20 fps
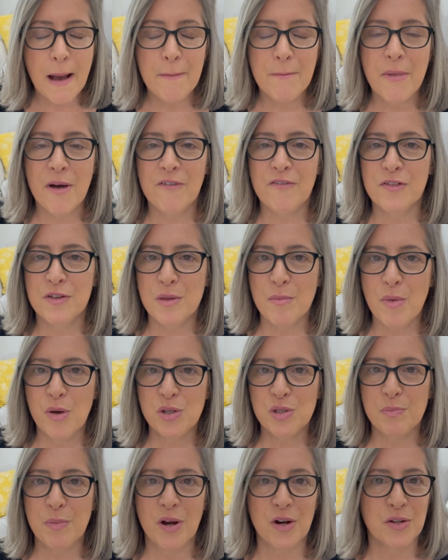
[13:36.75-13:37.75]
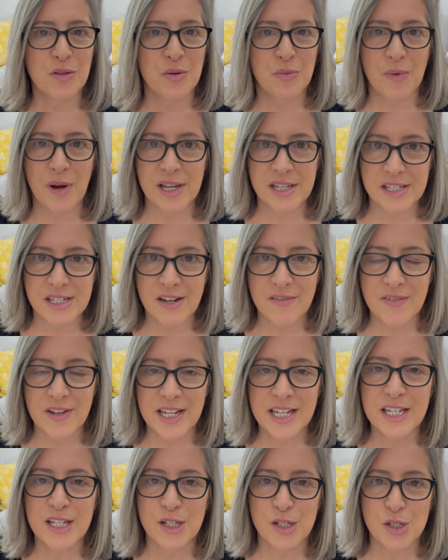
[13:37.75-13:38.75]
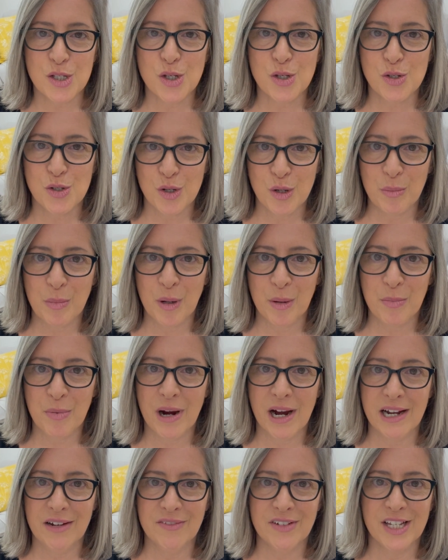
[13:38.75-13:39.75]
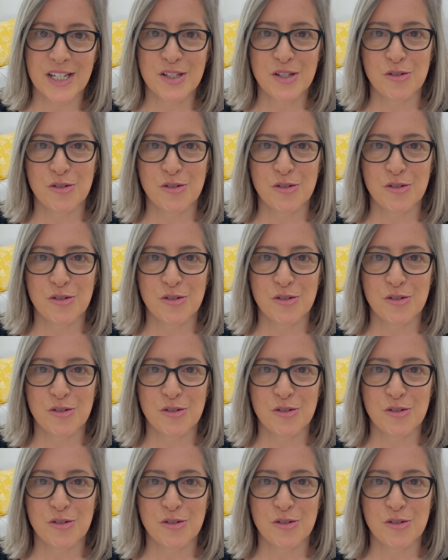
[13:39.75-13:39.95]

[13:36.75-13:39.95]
but for the most part, the rest of it is super private.